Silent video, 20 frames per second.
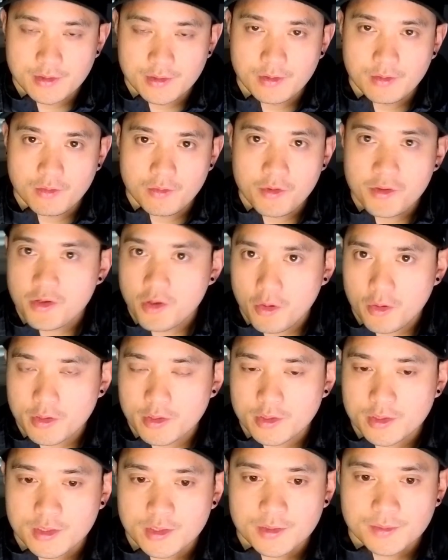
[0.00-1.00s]
with the
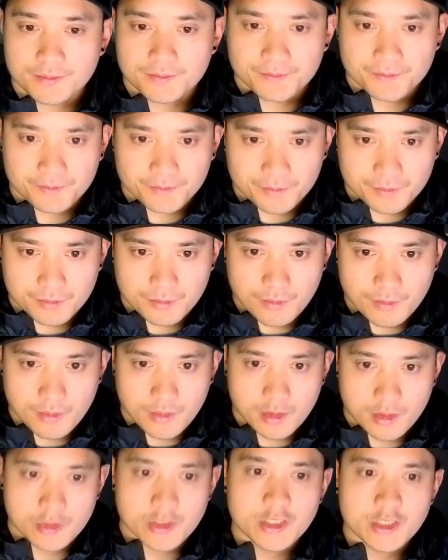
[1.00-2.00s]
artists,
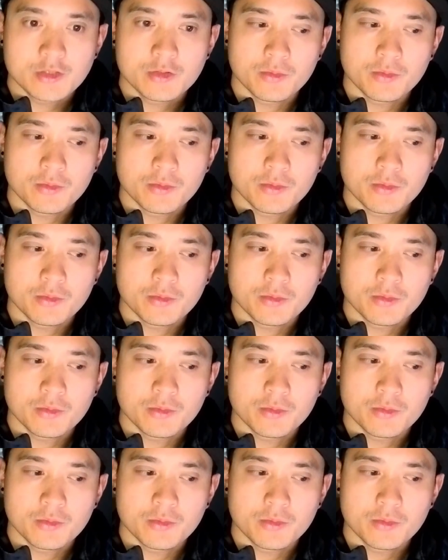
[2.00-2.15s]
you need to